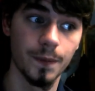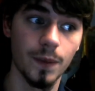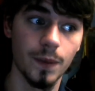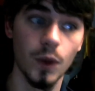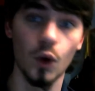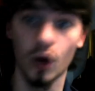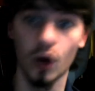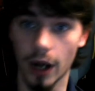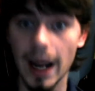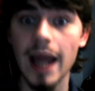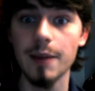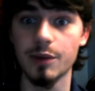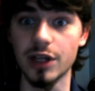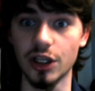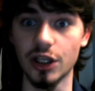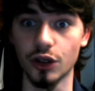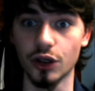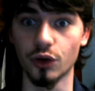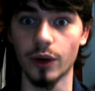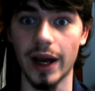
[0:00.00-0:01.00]
or
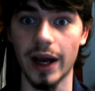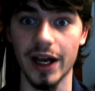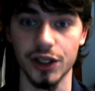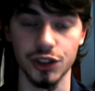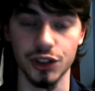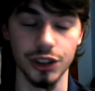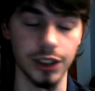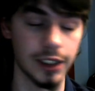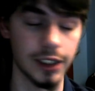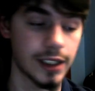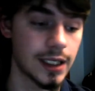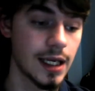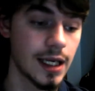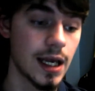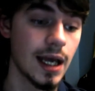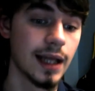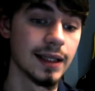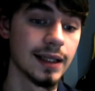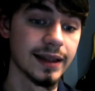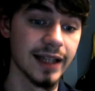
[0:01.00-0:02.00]
APU actually,
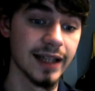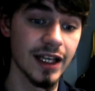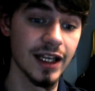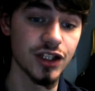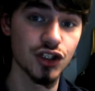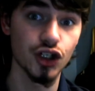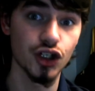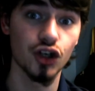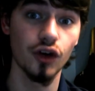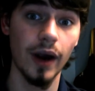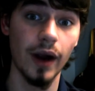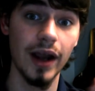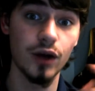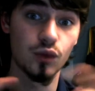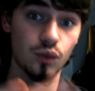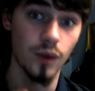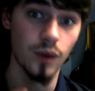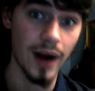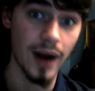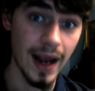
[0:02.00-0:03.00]
lesser grade
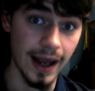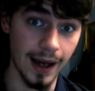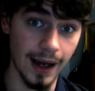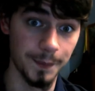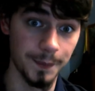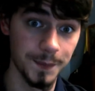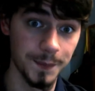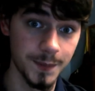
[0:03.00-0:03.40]
RAM,